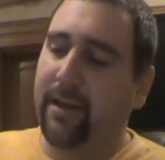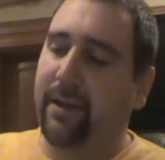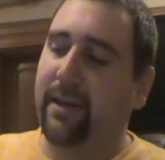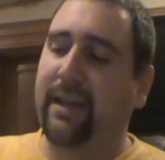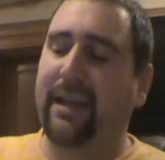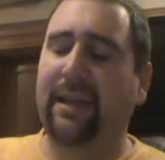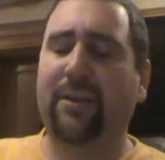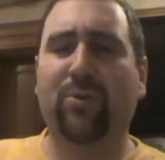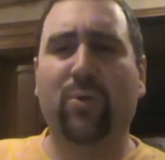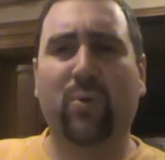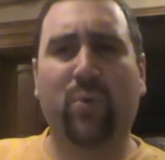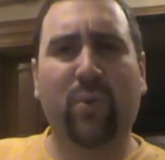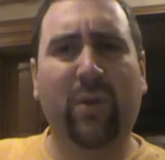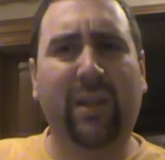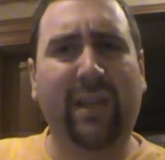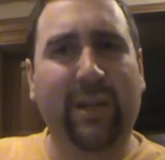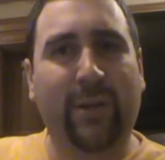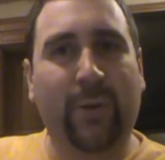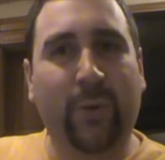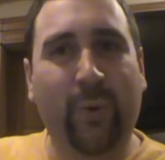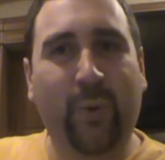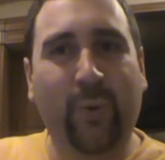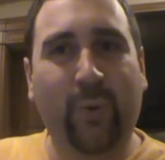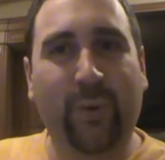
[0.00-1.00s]
And it was really
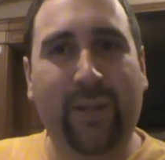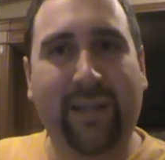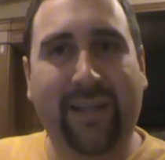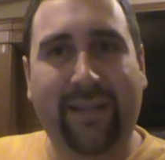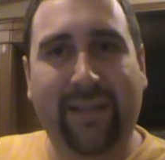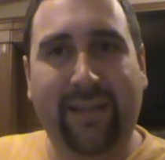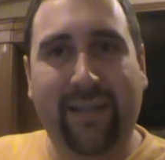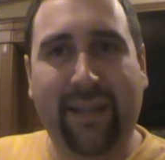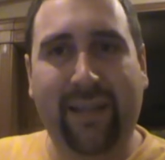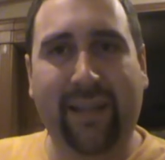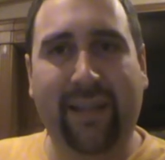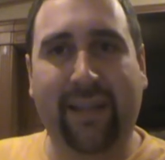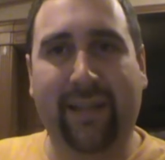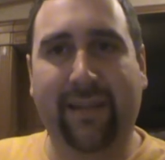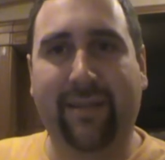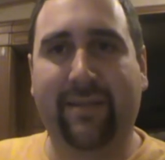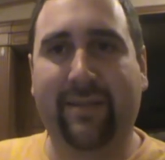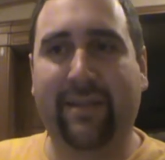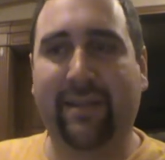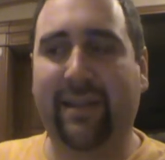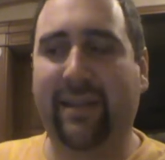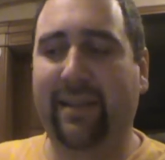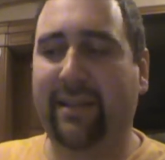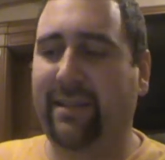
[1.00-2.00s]
cool to see this.
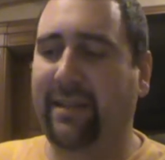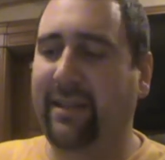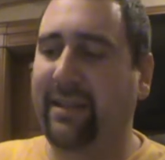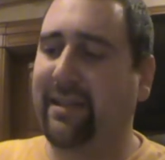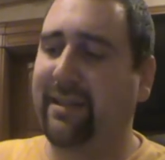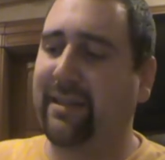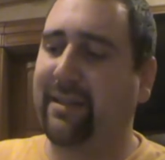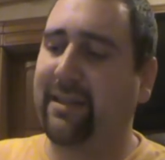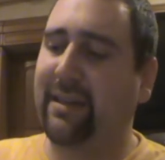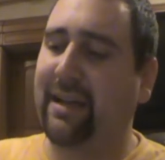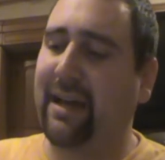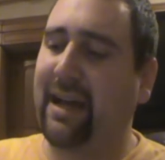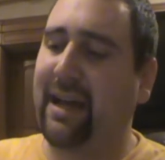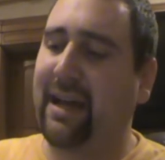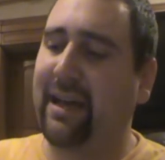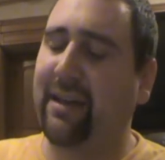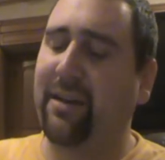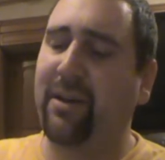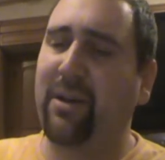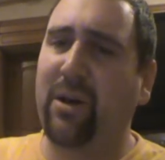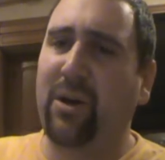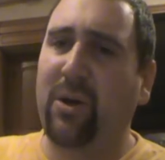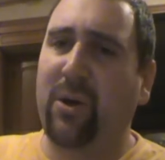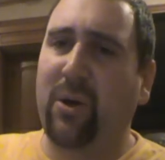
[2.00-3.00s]
To see this guy
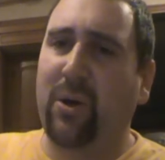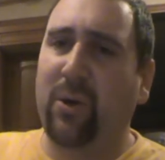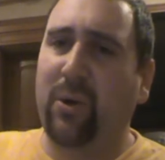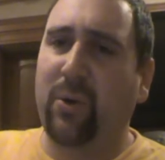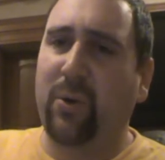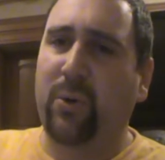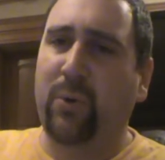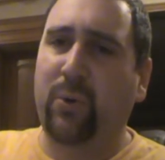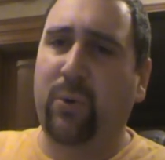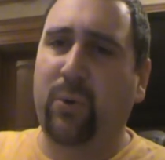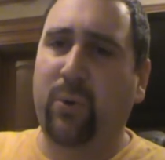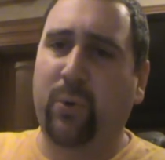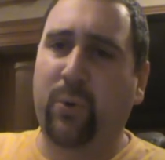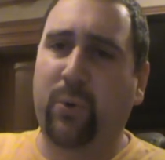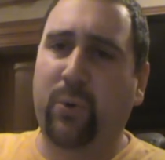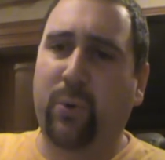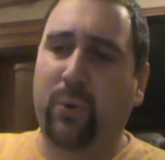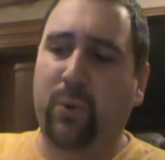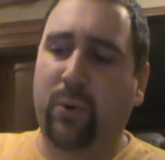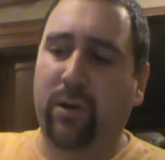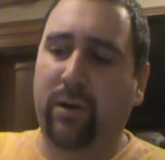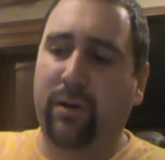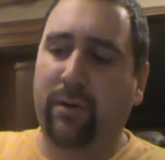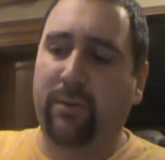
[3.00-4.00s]

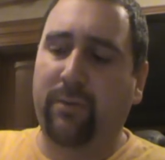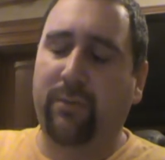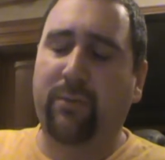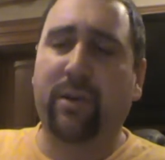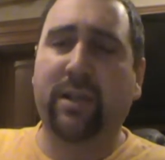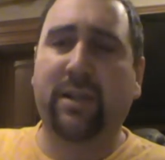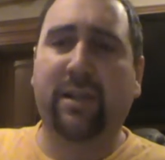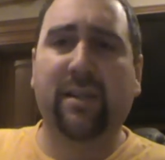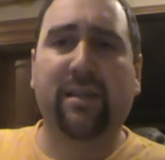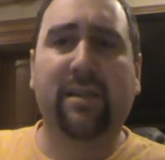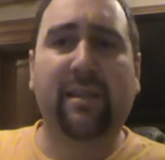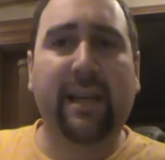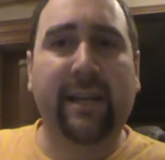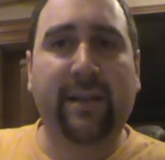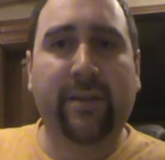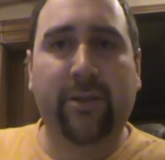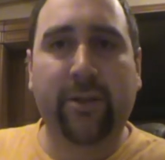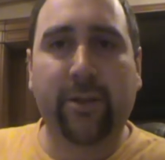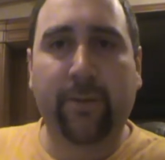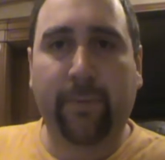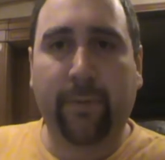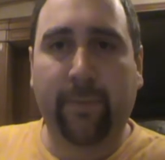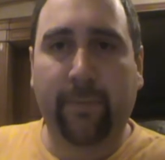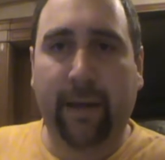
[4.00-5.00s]
who was just like
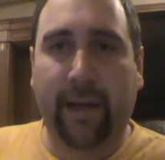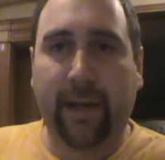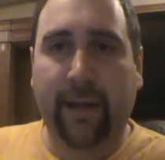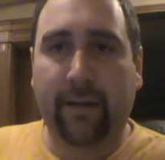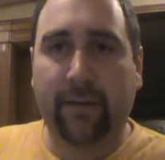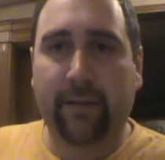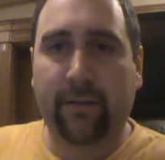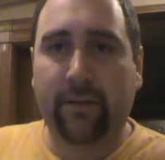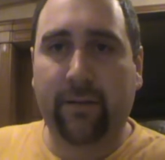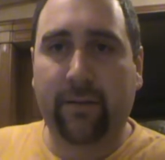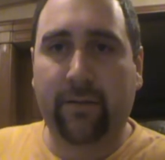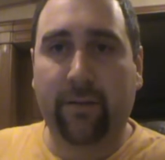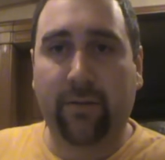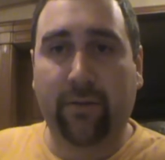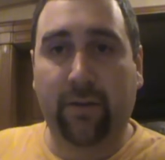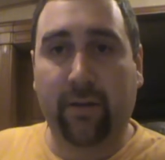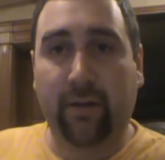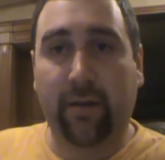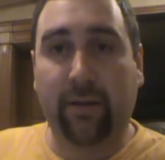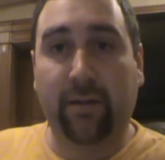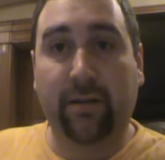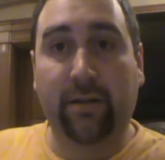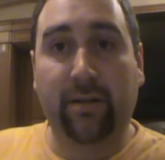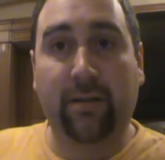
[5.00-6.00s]
Superman
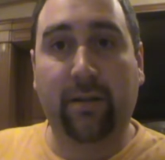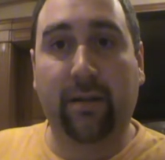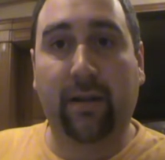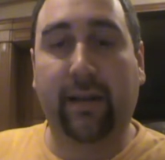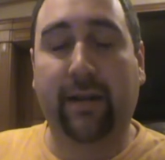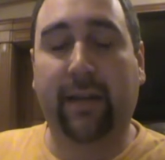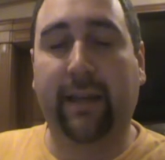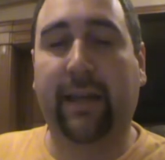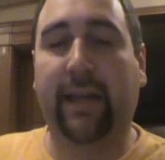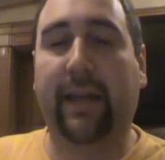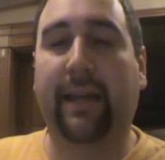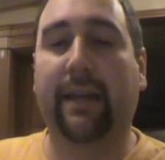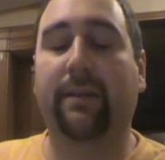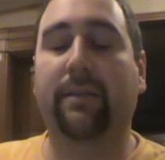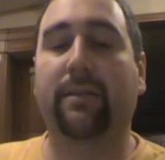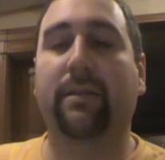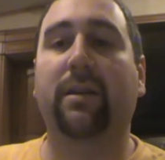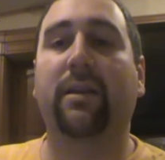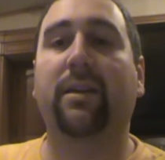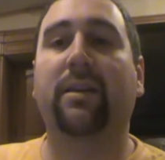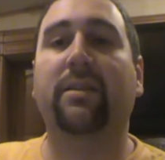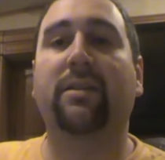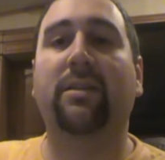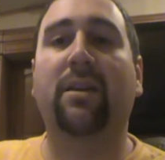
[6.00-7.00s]
or Clark Kent,
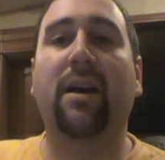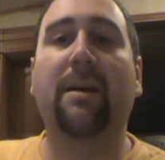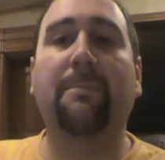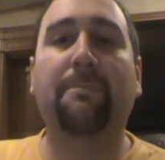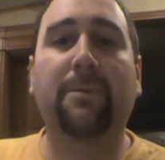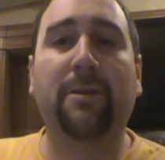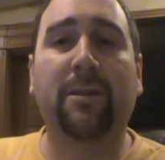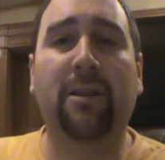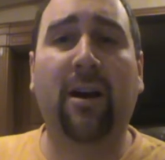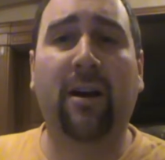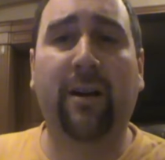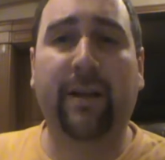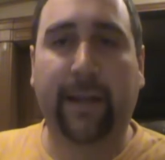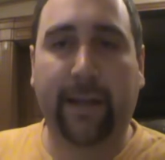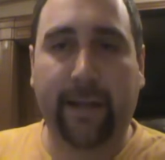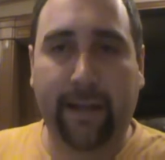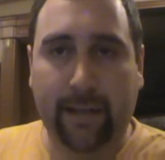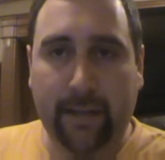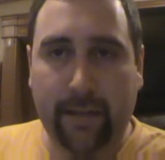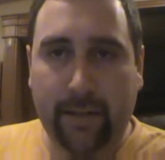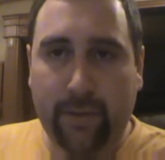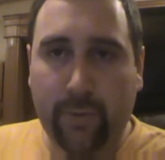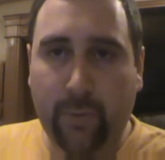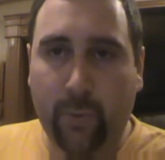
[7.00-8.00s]
not belonging
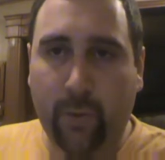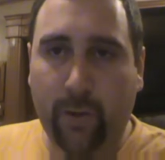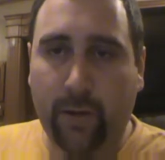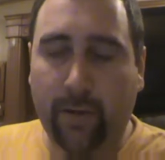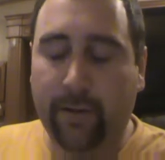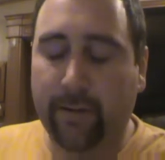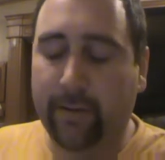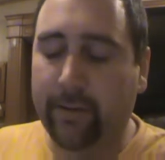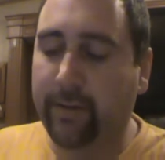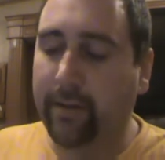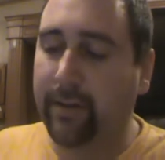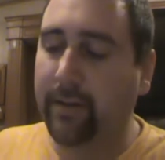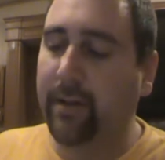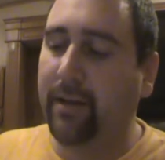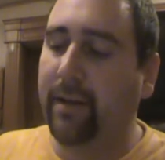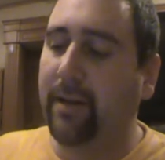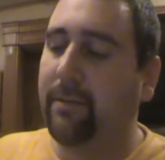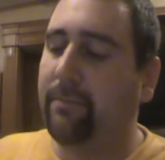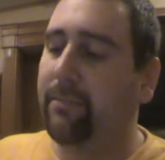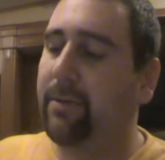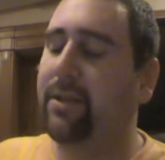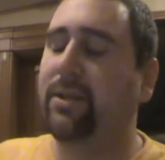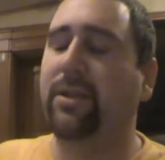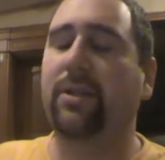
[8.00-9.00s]
in this world,
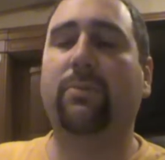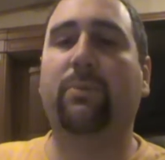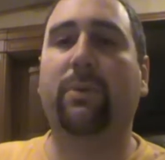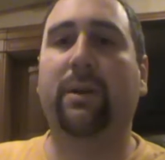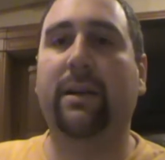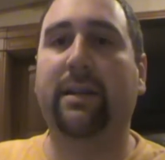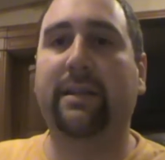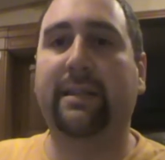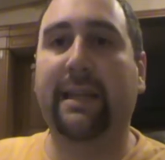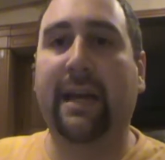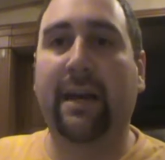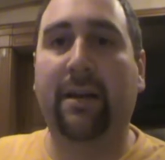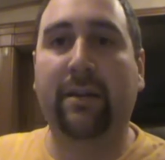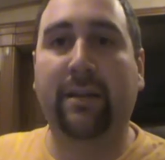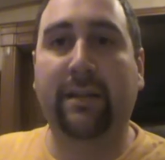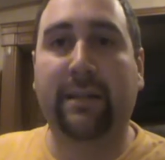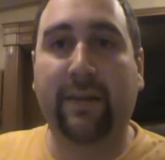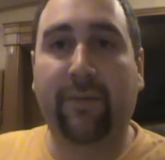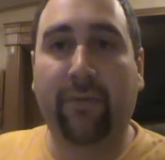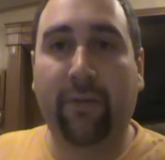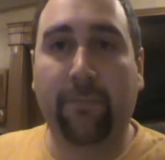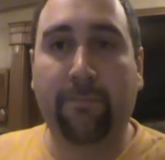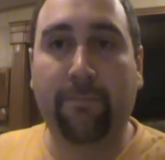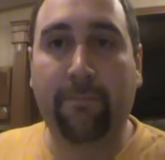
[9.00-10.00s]
but just went down a
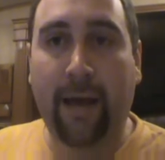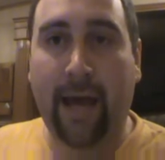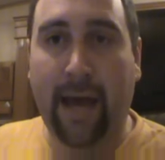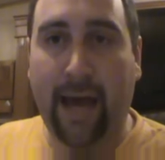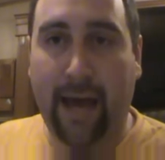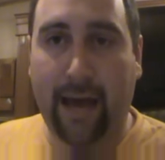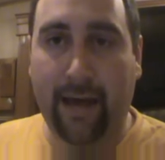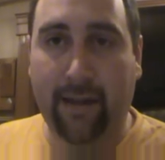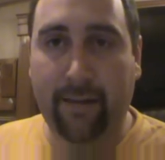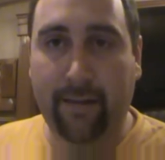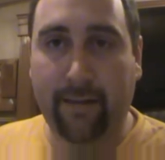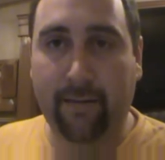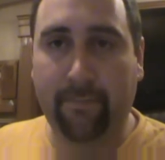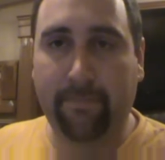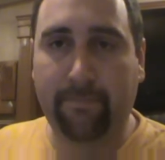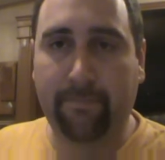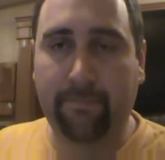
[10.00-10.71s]
different path.